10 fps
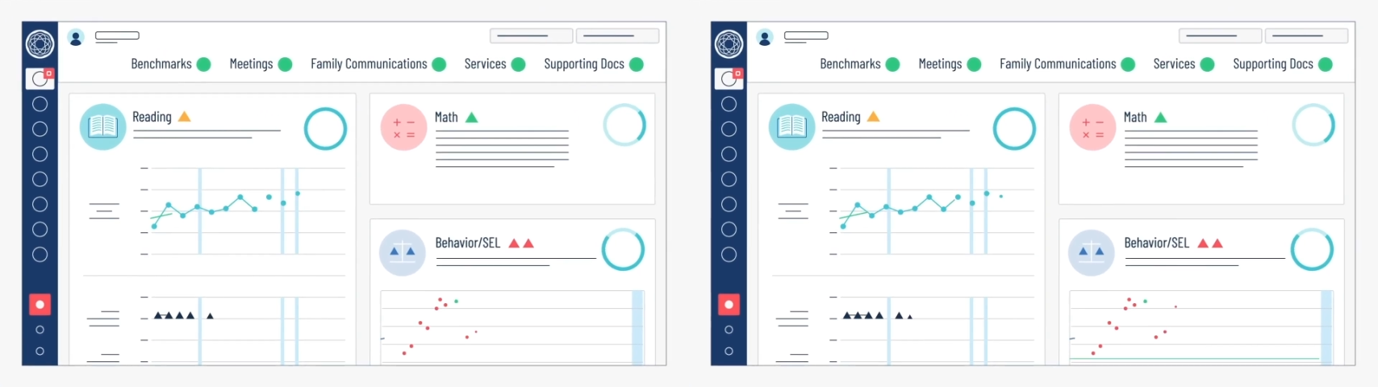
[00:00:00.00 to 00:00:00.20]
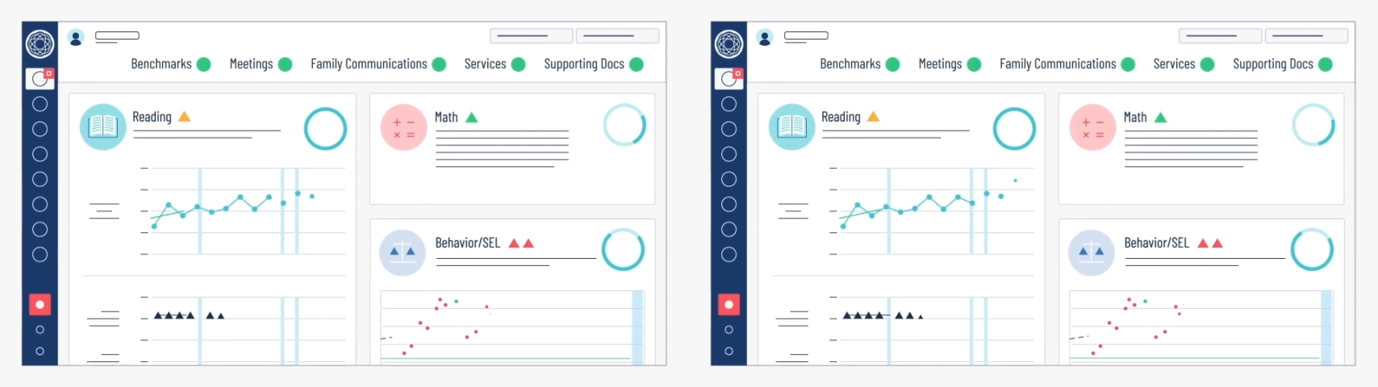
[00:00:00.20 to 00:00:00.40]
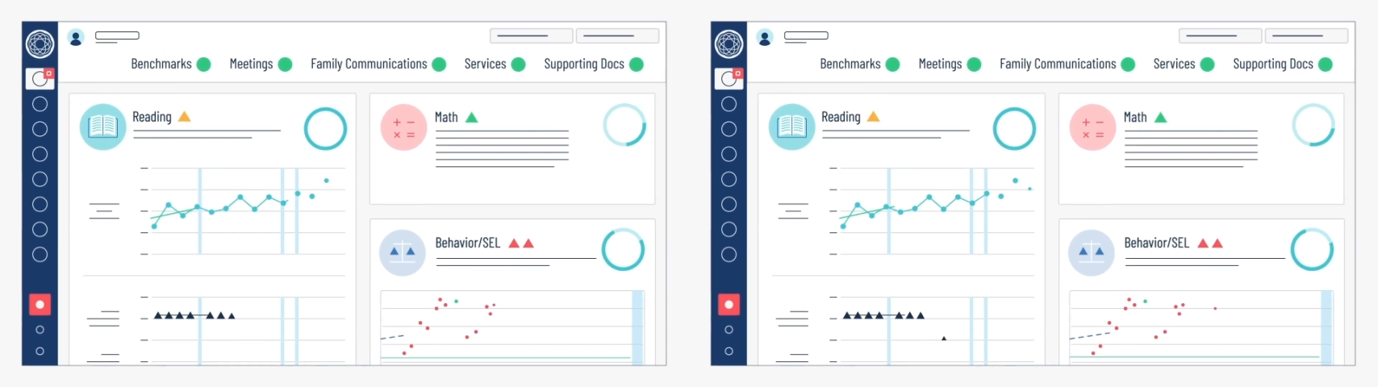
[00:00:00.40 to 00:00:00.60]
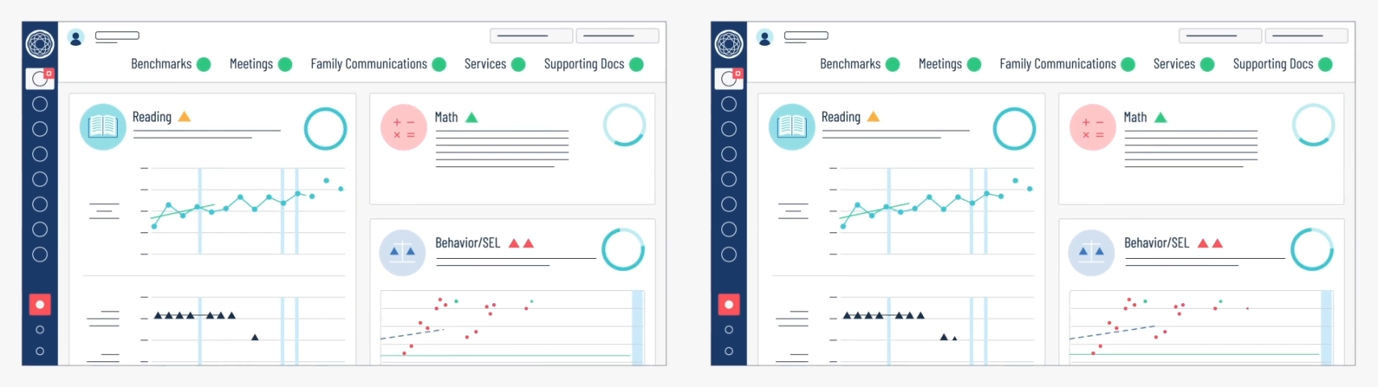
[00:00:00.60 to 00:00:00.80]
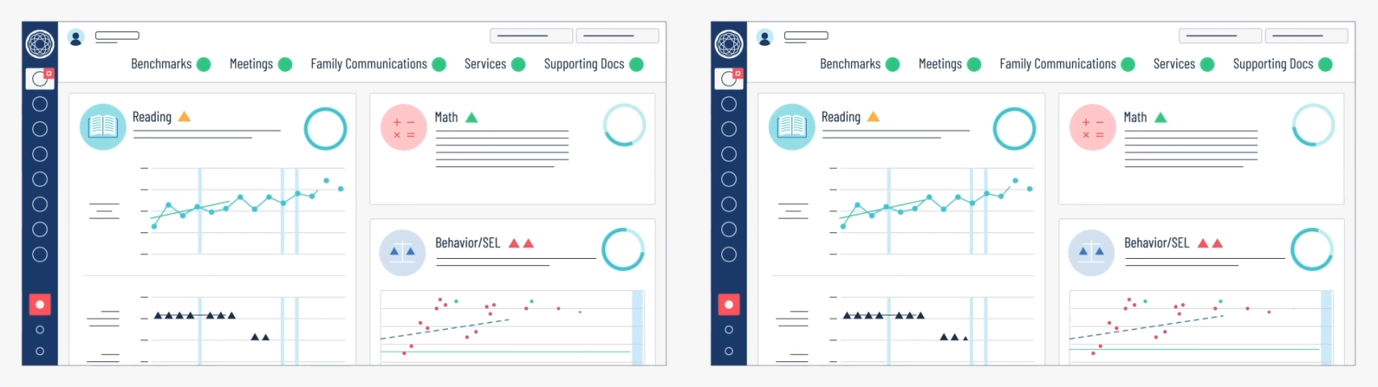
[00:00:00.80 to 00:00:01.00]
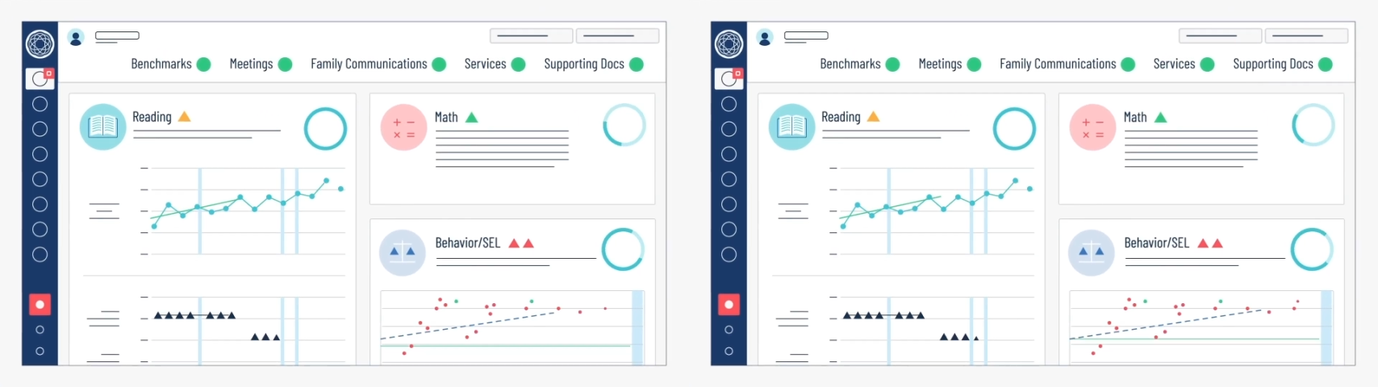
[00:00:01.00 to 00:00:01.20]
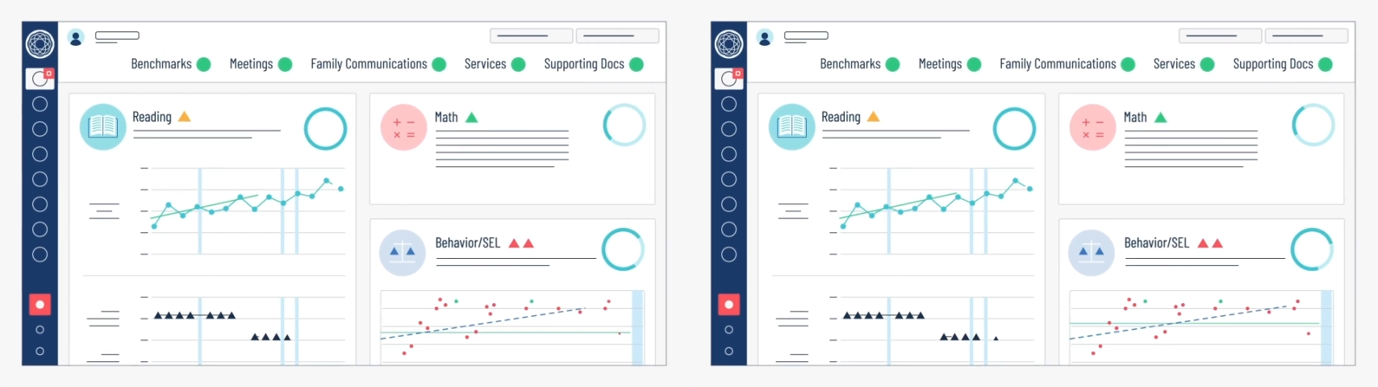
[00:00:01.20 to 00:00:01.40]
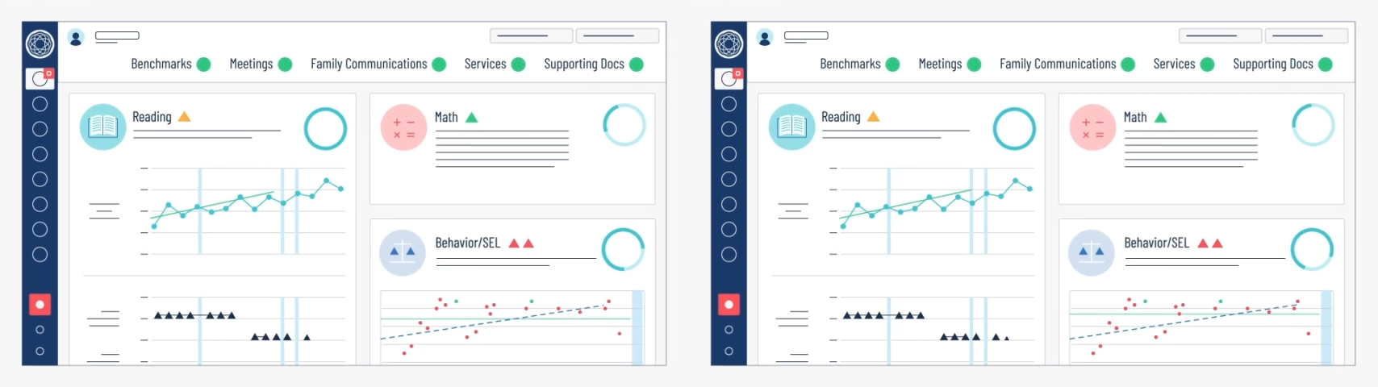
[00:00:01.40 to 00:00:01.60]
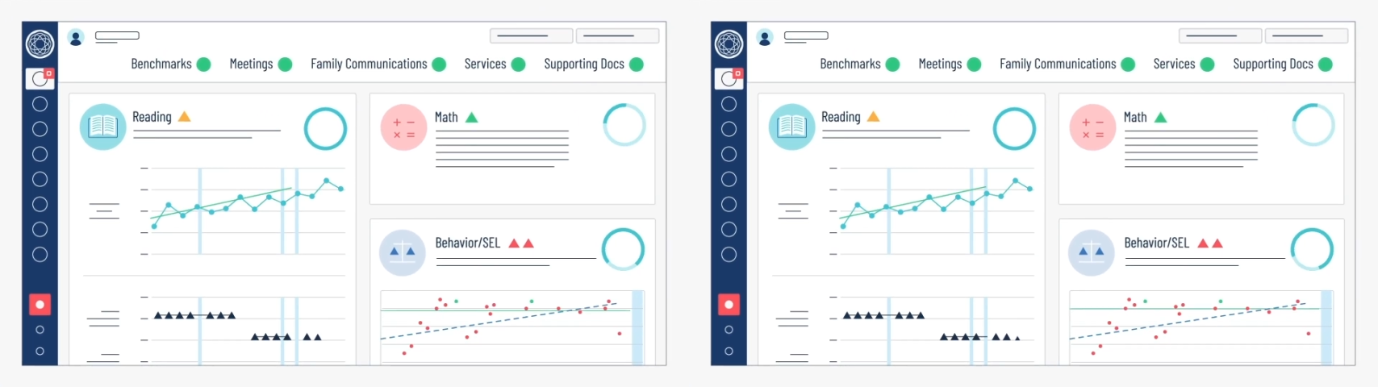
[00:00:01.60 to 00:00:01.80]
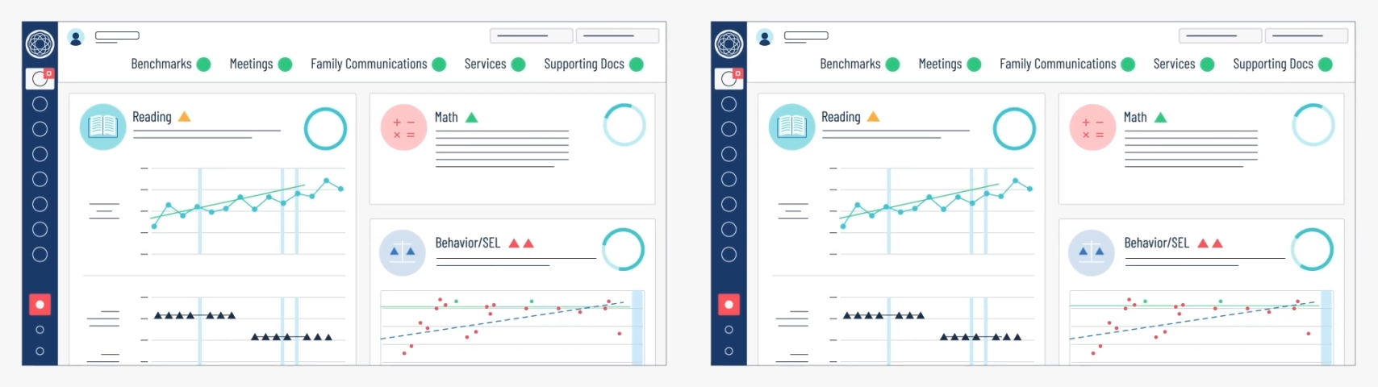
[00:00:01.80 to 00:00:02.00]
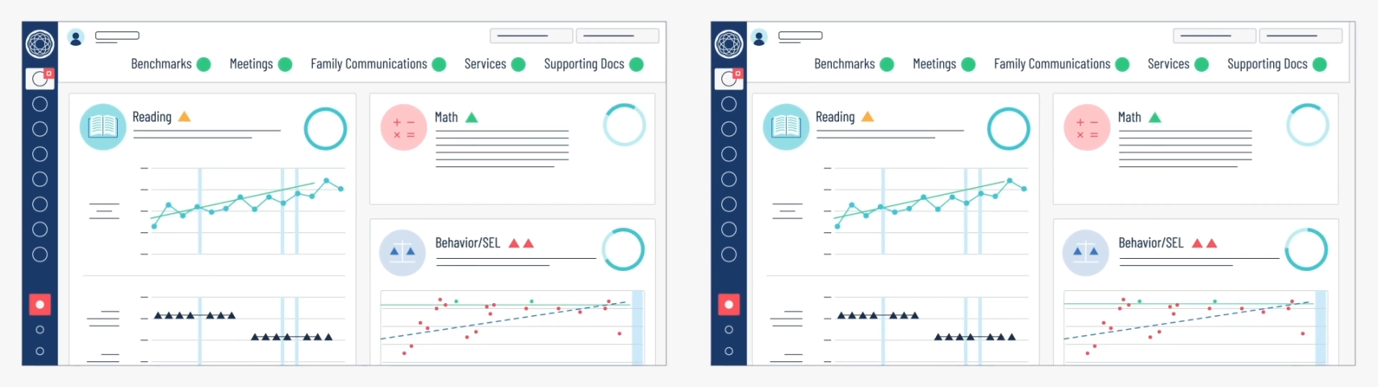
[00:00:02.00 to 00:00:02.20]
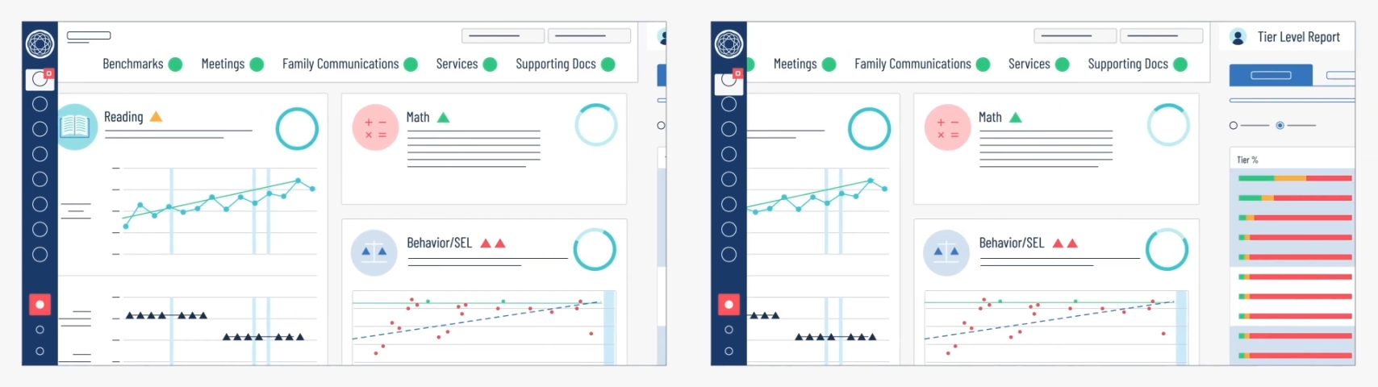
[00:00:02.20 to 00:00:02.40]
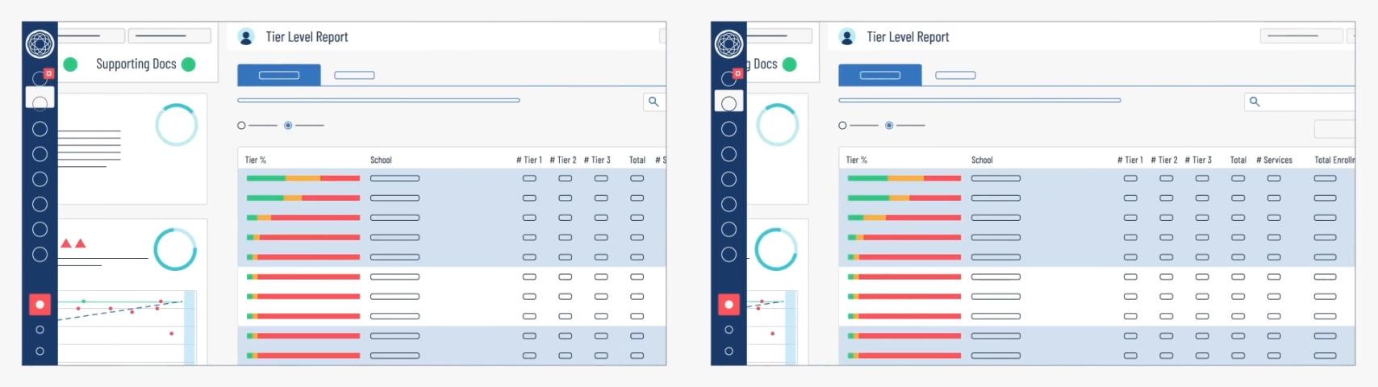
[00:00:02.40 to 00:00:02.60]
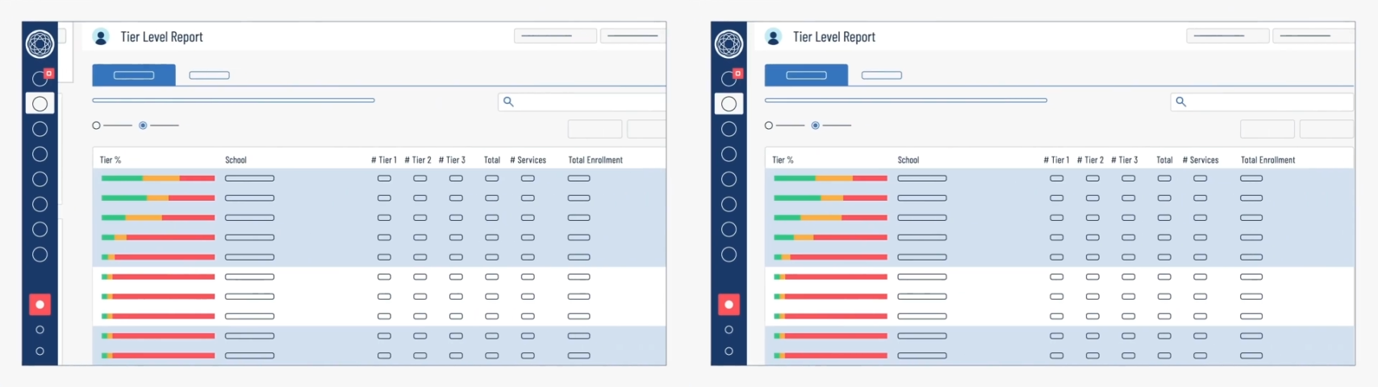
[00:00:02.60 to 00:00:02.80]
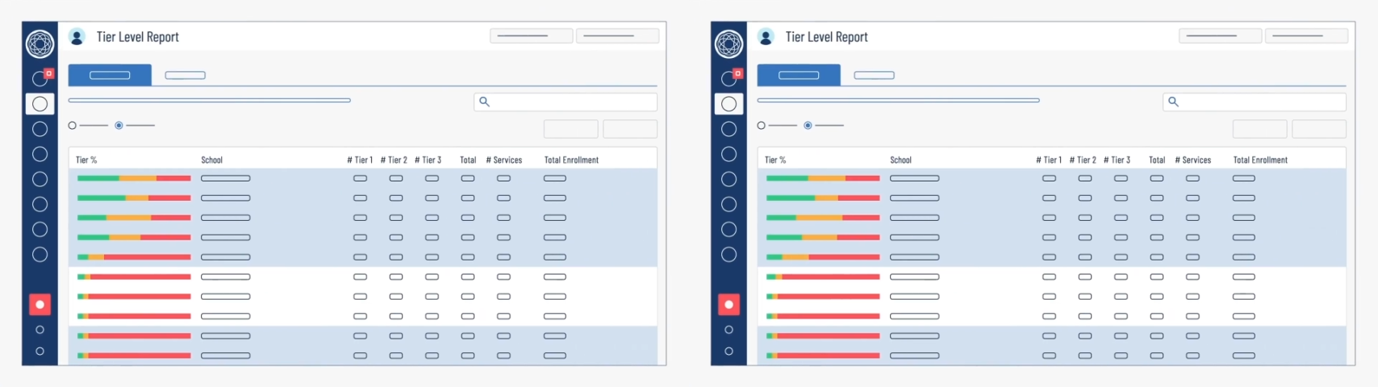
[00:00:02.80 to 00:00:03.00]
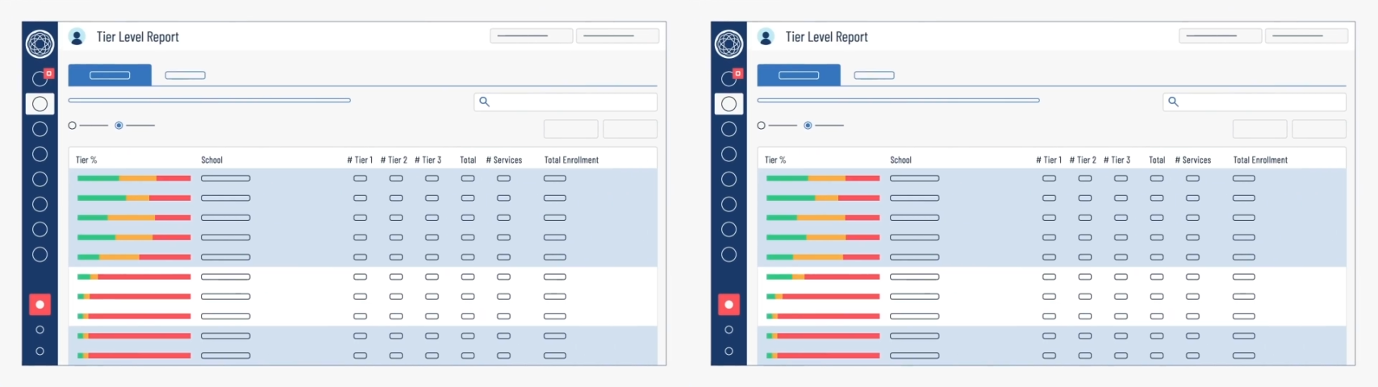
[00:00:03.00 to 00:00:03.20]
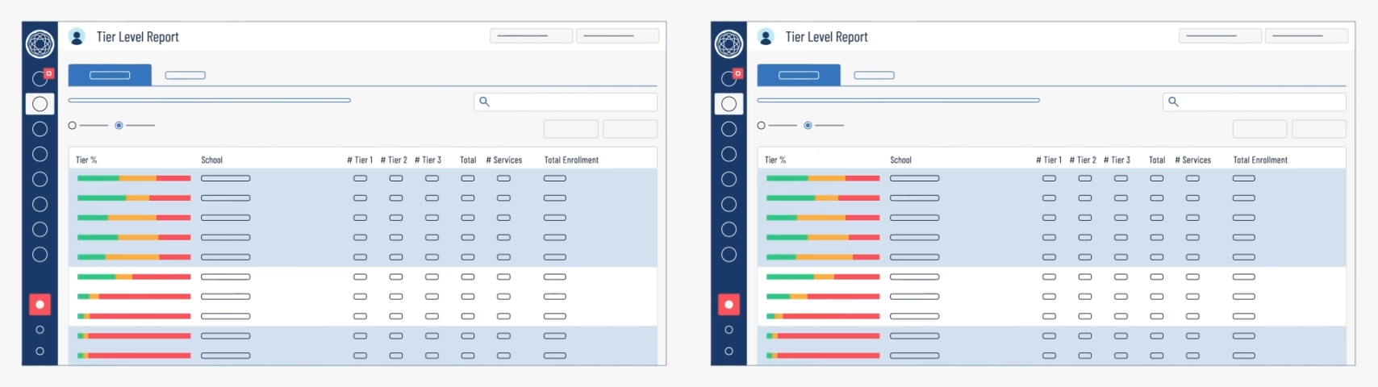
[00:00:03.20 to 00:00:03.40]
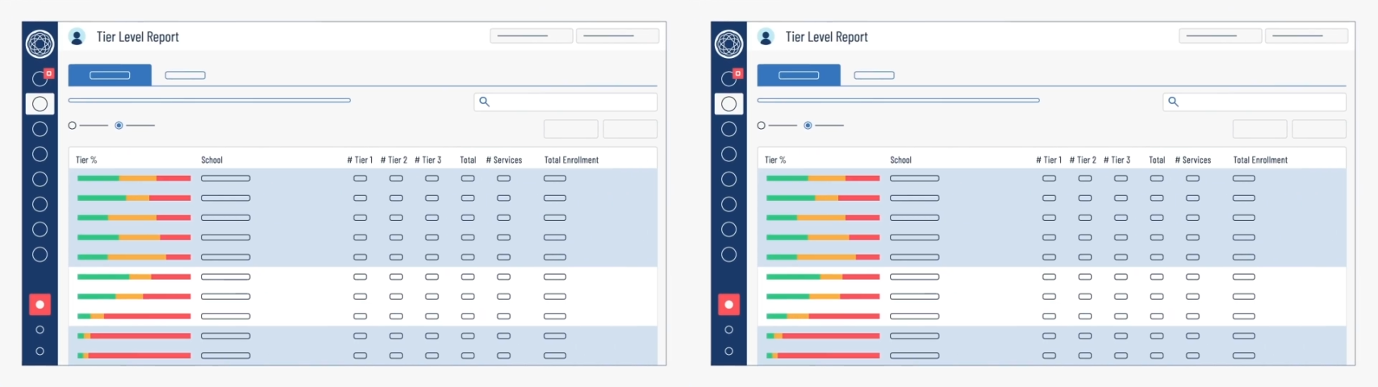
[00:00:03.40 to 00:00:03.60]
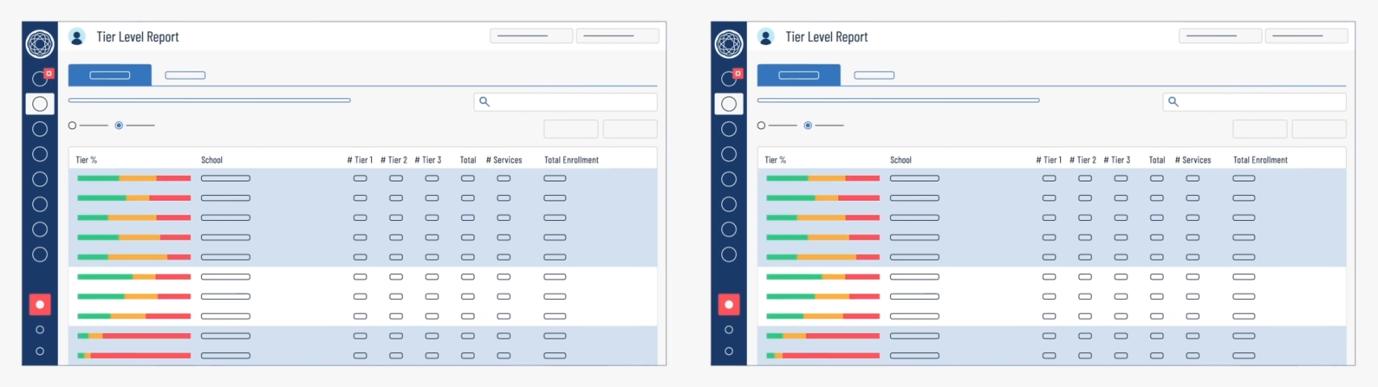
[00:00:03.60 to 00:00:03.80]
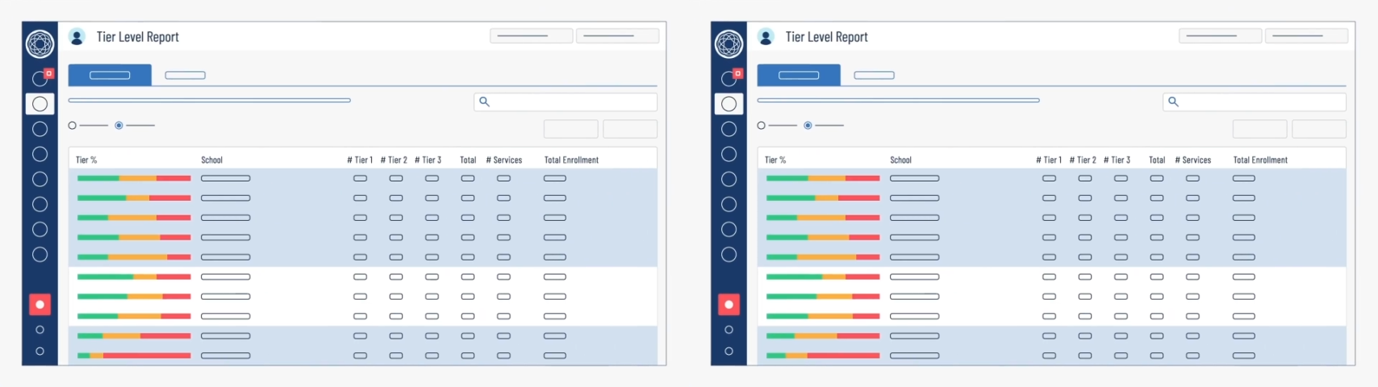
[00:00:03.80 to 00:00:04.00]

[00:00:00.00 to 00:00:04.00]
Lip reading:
Nobody's mouth can be seen.